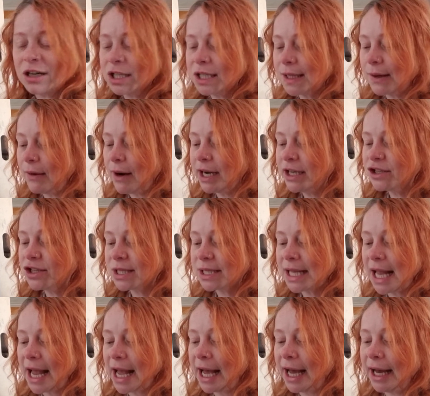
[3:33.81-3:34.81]
So I just
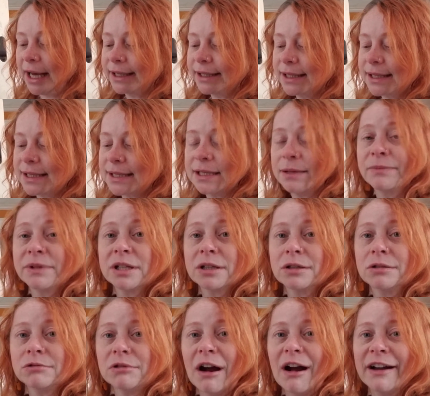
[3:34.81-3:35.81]
added some of the
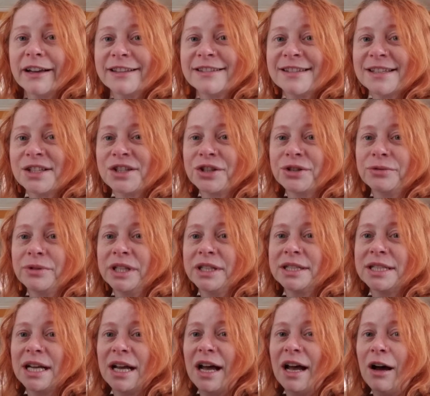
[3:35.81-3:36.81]
grinds to it
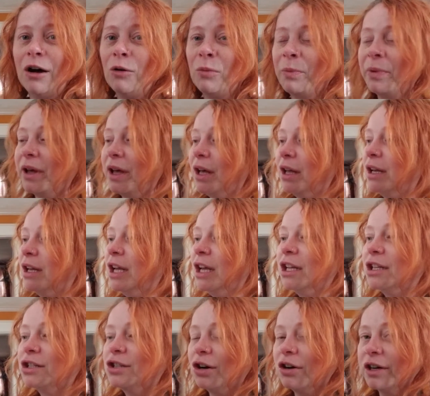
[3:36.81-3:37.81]
to help it
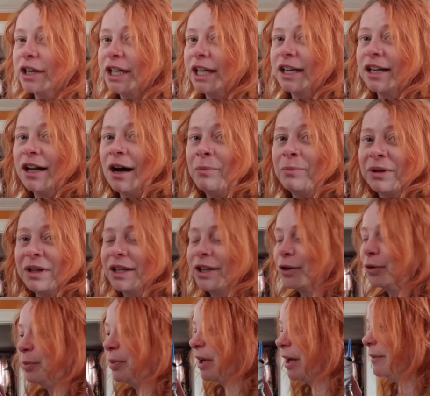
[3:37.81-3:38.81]
darken up a little
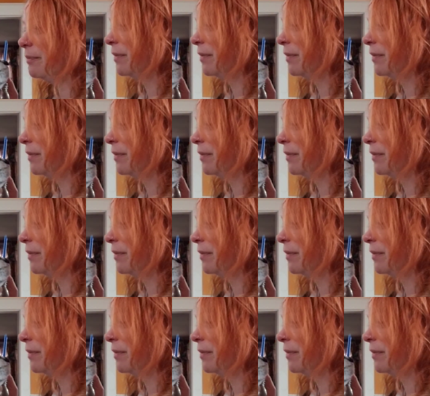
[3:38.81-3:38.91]
bit.